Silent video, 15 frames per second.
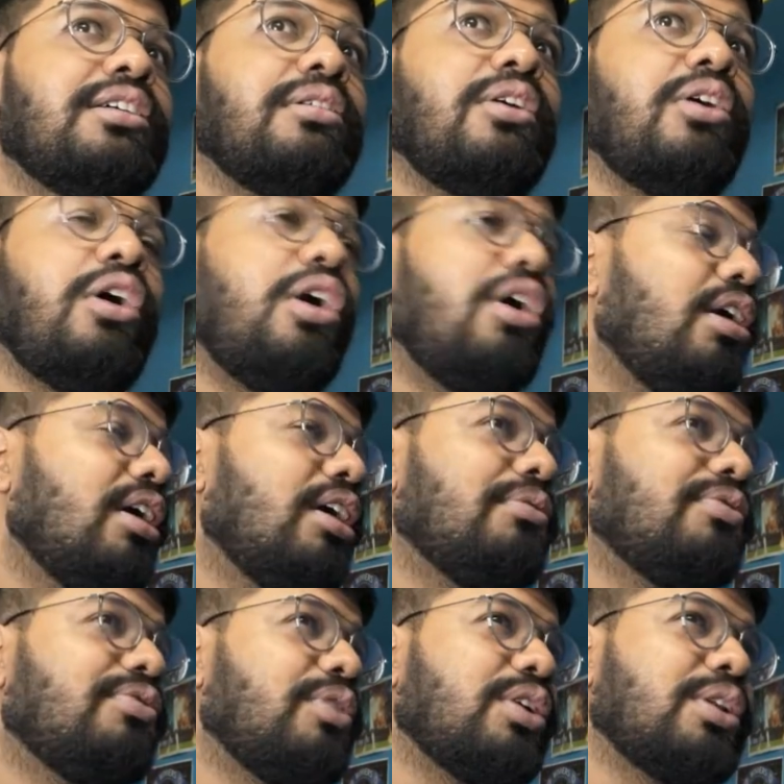or
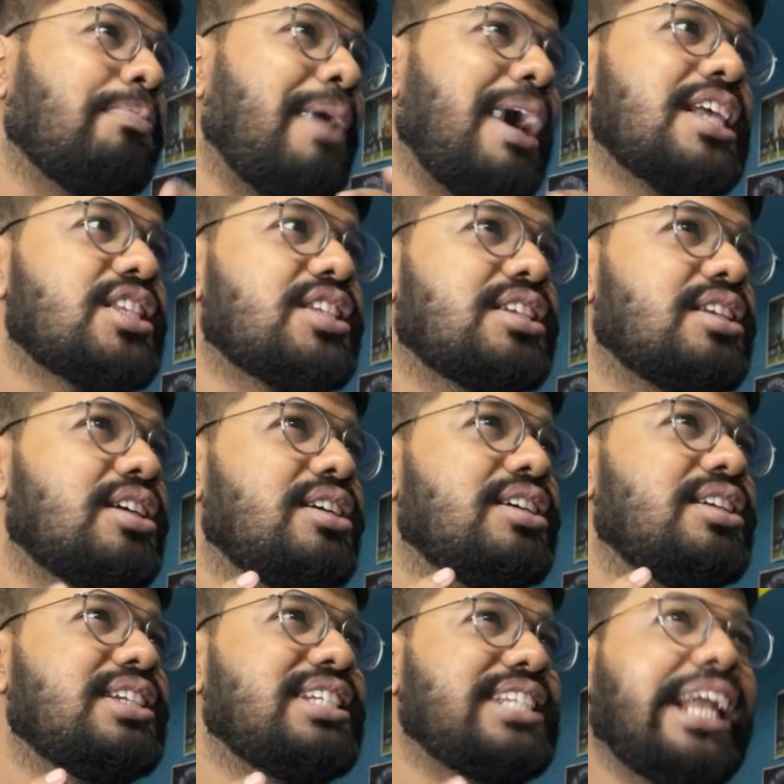for the past
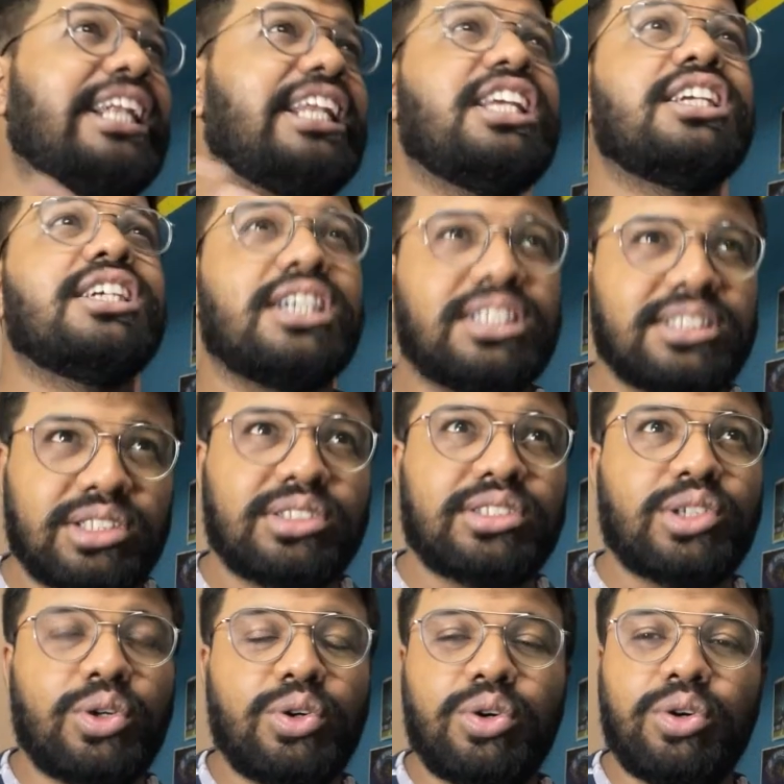10 years or
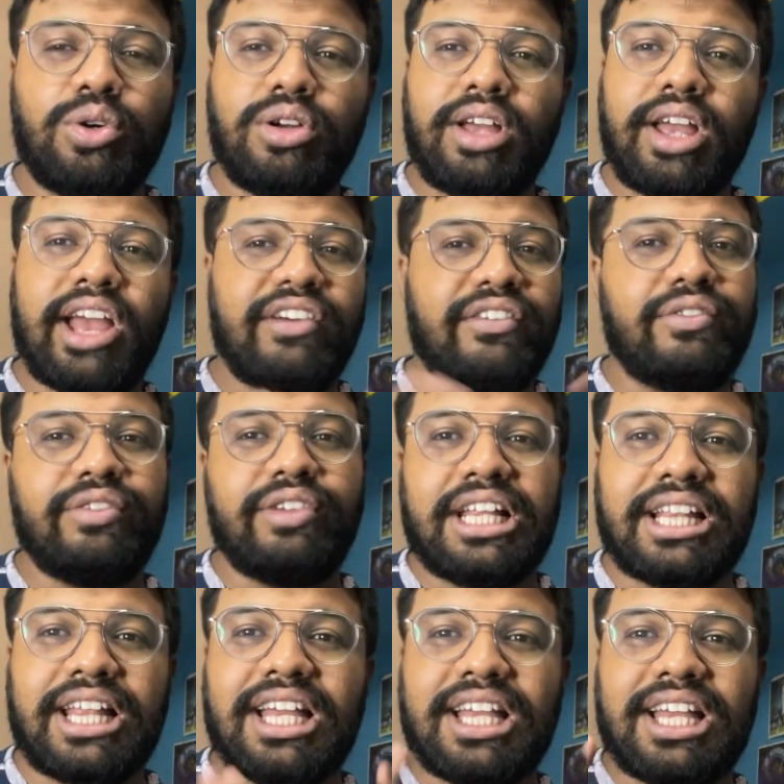so,
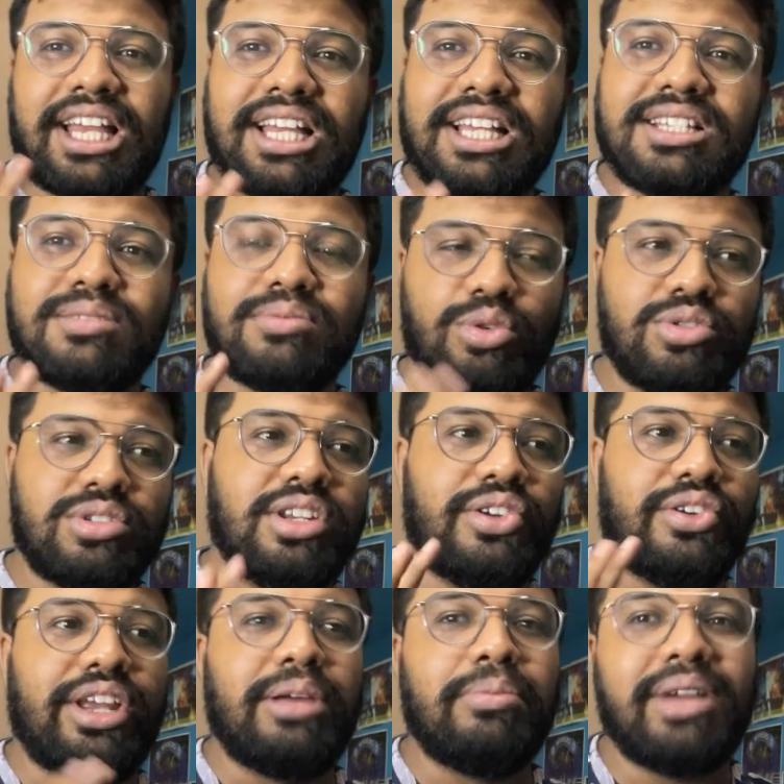everything is mostly
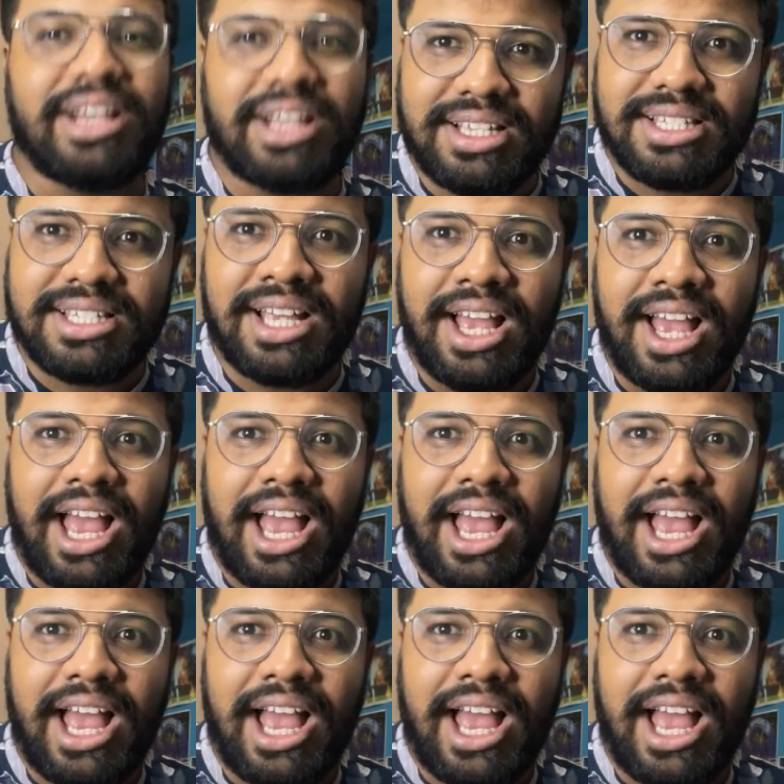remix.